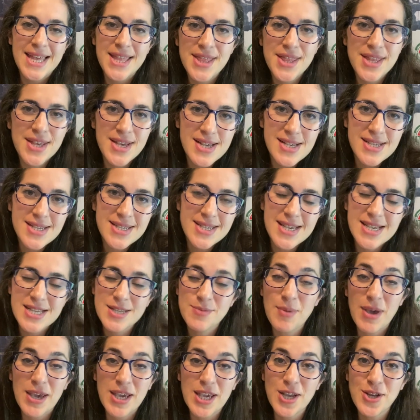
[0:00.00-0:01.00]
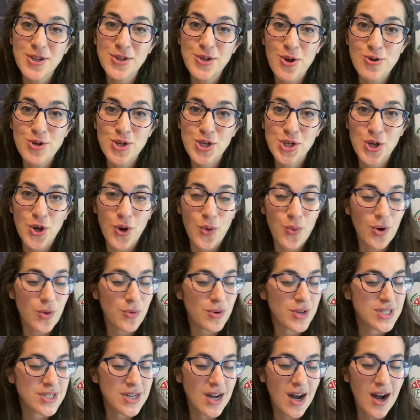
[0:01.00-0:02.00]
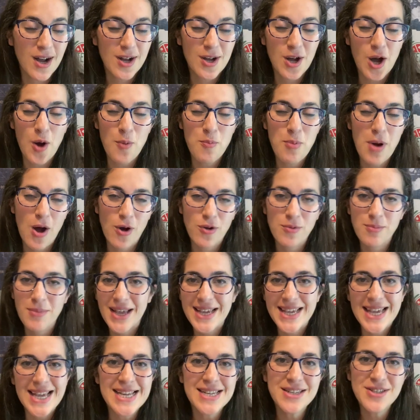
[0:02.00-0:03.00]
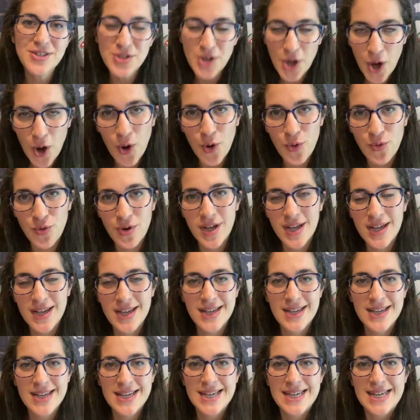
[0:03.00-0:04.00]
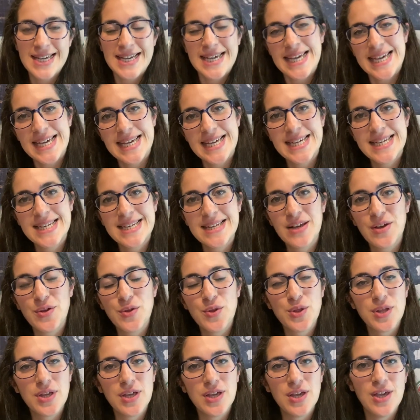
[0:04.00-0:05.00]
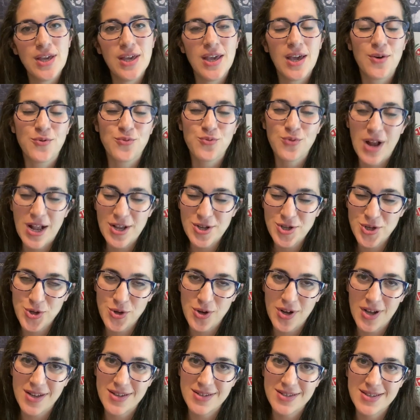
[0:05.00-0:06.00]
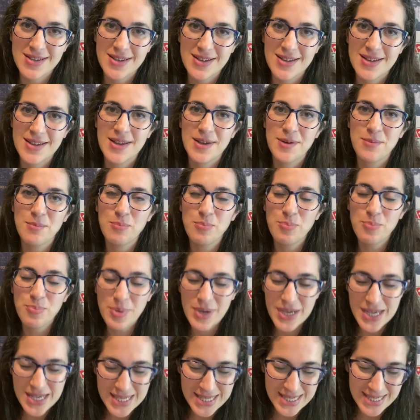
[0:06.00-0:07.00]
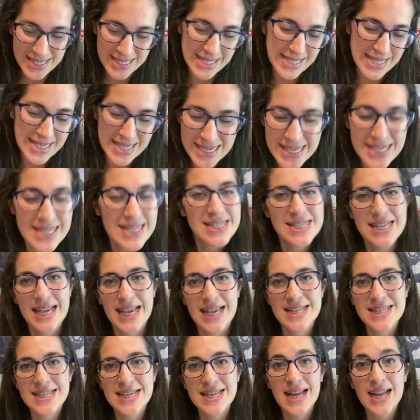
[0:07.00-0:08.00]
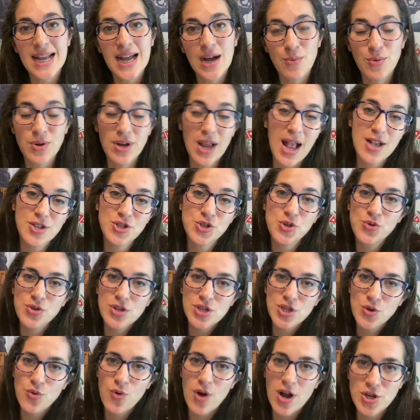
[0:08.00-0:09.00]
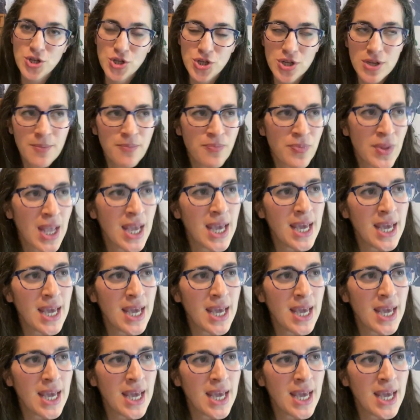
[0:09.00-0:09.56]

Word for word: This is Making Dough Show, where we talk about making dough in the restaurant business. And today I want to ask you this question.